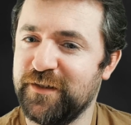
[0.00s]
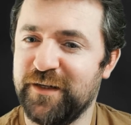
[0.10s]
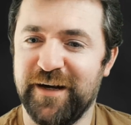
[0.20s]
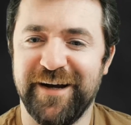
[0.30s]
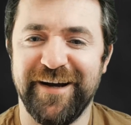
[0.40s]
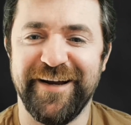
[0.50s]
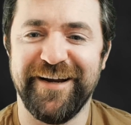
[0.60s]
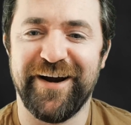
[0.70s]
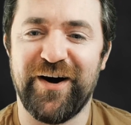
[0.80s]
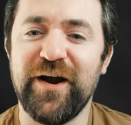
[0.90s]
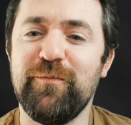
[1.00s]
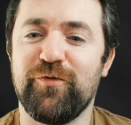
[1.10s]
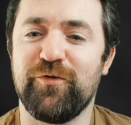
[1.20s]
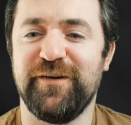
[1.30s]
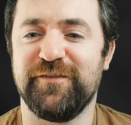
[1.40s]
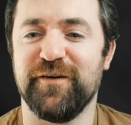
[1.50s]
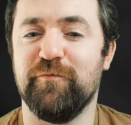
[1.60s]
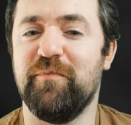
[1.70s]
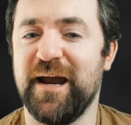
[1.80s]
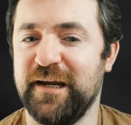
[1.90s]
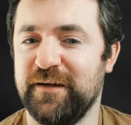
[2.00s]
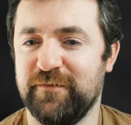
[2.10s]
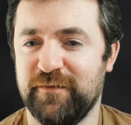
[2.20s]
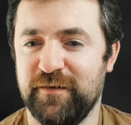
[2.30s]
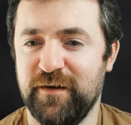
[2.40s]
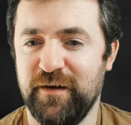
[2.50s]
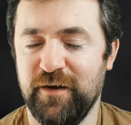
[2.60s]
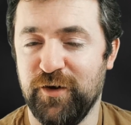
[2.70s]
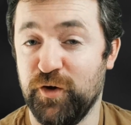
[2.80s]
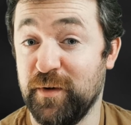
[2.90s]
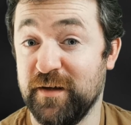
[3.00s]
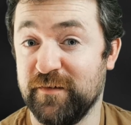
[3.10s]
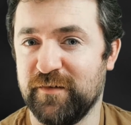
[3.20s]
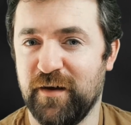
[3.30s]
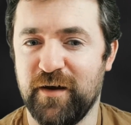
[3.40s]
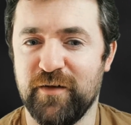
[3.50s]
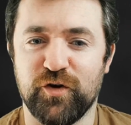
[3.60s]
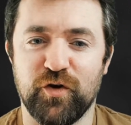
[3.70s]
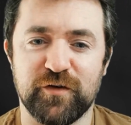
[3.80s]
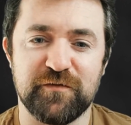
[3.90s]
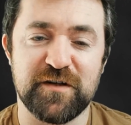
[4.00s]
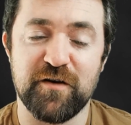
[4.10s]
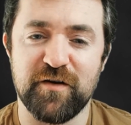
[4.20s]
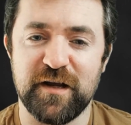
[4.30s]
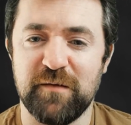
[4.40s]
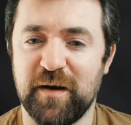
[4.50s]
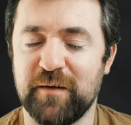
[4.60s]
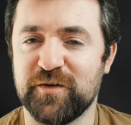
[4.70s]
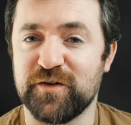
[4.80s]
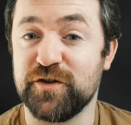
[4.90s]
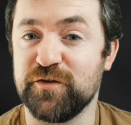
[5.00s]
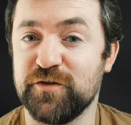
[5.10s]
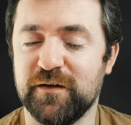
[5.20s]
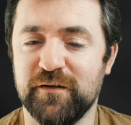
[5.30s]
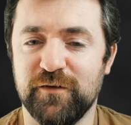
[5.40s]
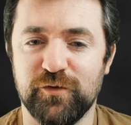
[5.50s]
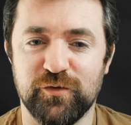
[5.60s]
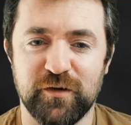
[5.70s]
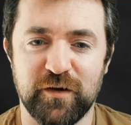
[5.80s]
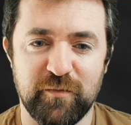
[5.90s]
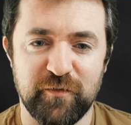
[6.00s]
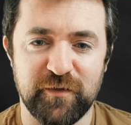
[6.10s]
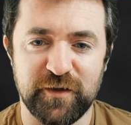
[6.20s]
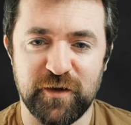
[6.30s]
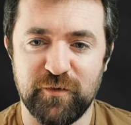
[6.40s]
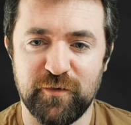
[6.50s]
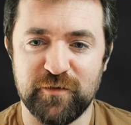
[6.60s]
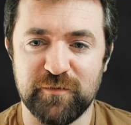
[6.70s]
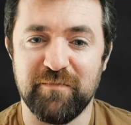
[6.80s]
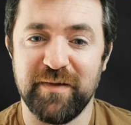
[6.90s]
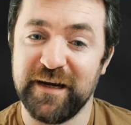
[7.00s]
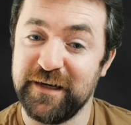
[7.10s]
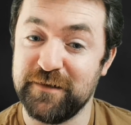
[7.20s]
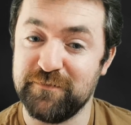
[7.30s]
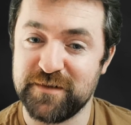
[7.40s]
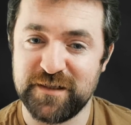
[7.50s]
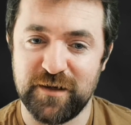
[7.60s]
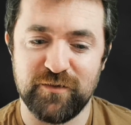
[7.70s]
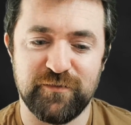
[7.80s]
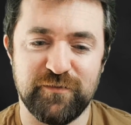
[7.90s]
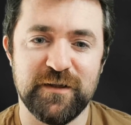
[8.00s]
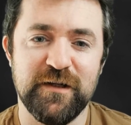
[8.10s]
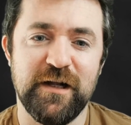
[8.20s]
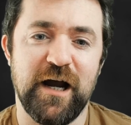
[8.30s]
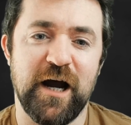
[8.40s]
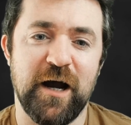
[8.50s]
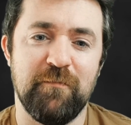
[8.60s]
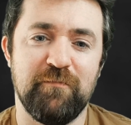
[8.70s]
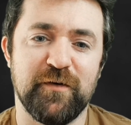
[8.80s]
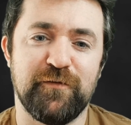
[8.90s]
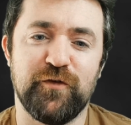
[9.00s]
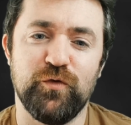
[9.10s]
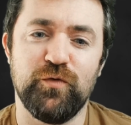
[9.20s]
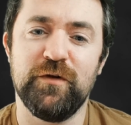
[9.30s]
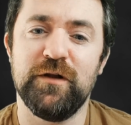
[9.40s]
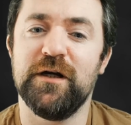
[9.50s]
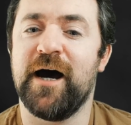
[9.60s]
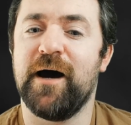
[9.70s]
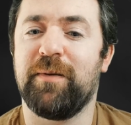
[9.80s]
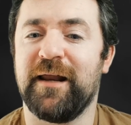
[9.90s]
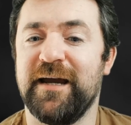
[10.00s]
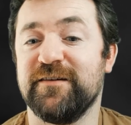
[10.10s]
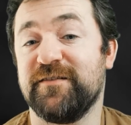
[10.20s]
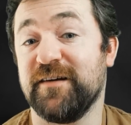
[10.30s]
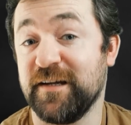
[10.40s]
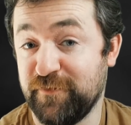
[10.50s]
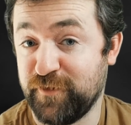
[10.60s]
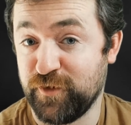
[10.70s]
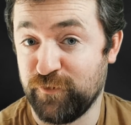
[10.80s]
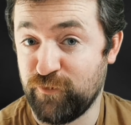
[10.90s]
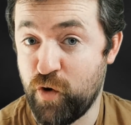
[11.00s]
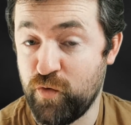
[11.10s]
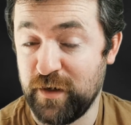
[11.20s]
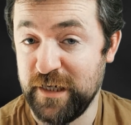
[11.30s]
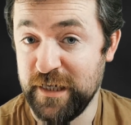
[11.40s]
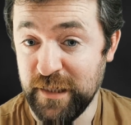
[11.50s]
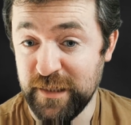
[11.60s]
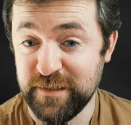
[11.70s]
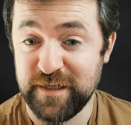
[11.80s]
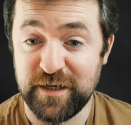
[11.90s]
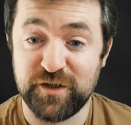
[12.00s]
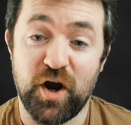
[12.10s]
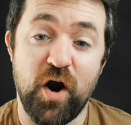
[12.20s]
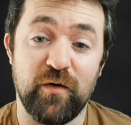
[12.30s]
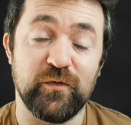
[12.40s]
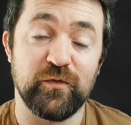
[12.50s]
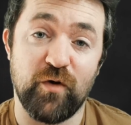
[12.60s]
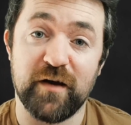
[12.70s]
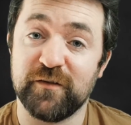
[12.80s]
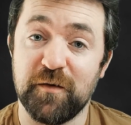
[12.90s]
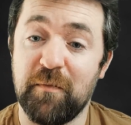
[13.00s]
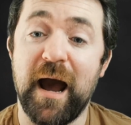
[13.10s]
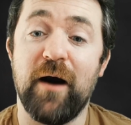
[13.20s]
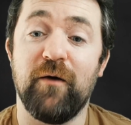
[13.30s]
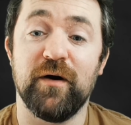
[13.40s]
a high priest of Bane, who is the god of tyranny. Perhaps I should do a lore library video on Bane himself. But Vzul played a significant role in the Zhentarim's rise to power,